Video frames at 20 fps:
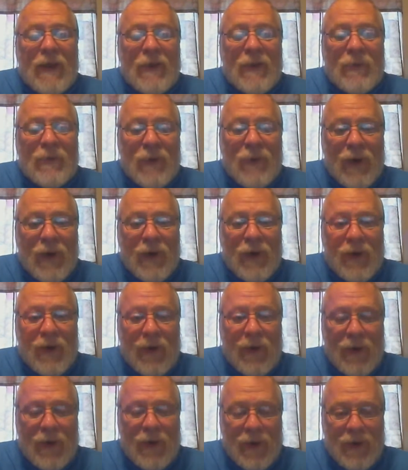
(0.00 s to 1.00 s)
where
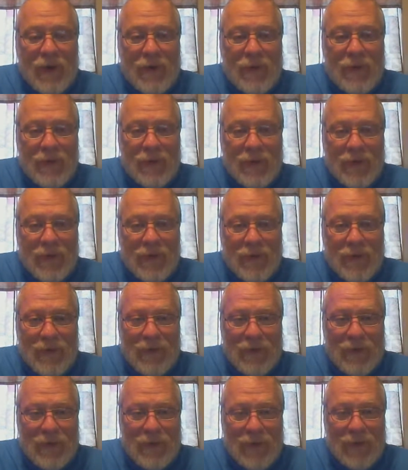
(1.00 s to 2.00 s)

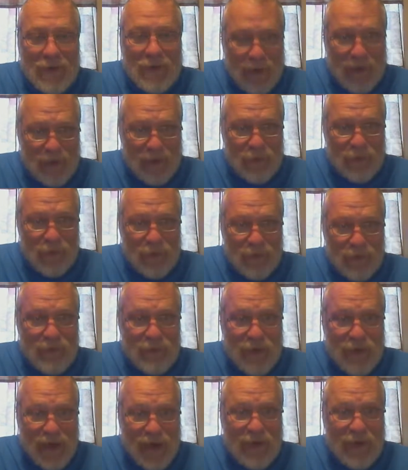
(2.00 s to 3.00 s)
they were
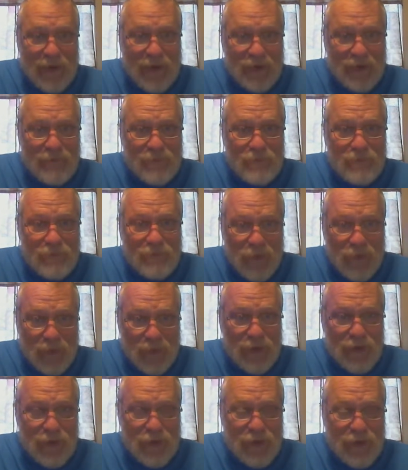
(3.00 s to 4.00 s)
taking
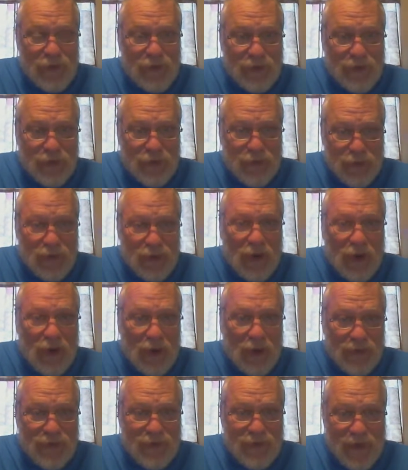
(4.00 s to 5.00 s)
Christians to the
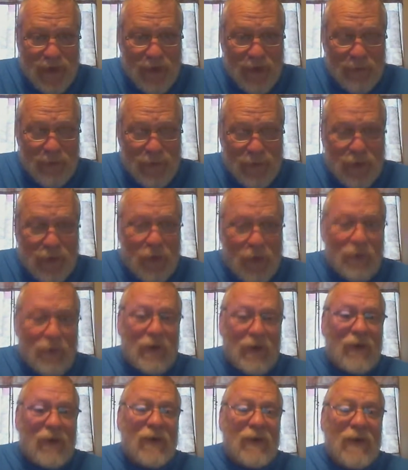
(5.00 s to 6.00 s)
Coliseum. So,
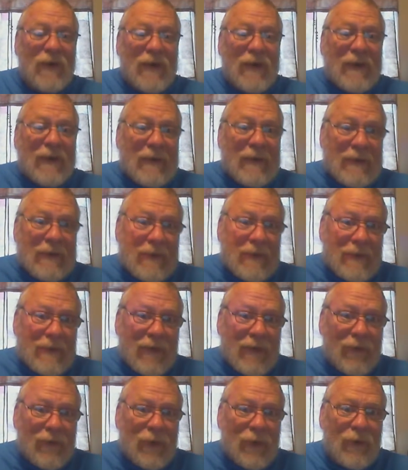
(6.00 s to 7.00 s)
they
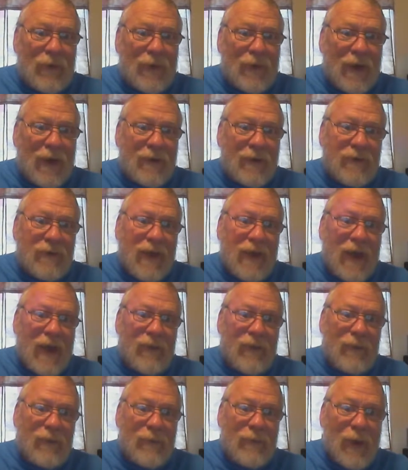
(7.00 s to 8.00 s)
were going out and
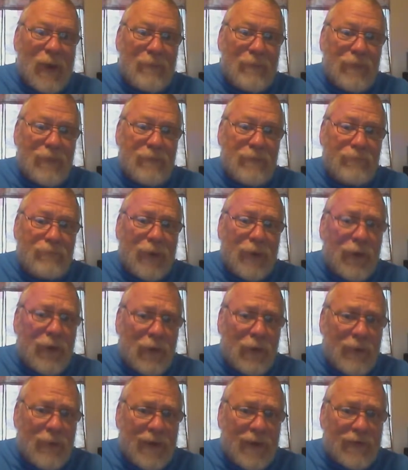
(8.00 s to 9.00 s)
gathering them up and burning
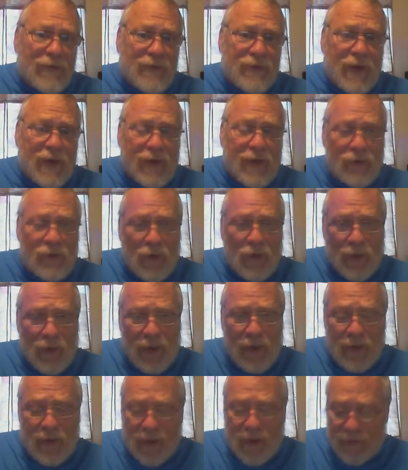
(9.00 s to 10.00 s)
them at the stake and all
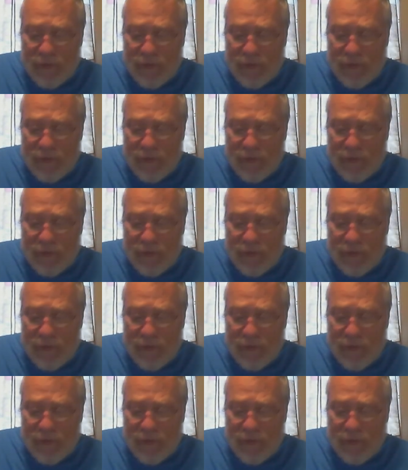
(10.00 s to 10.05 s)
that kind of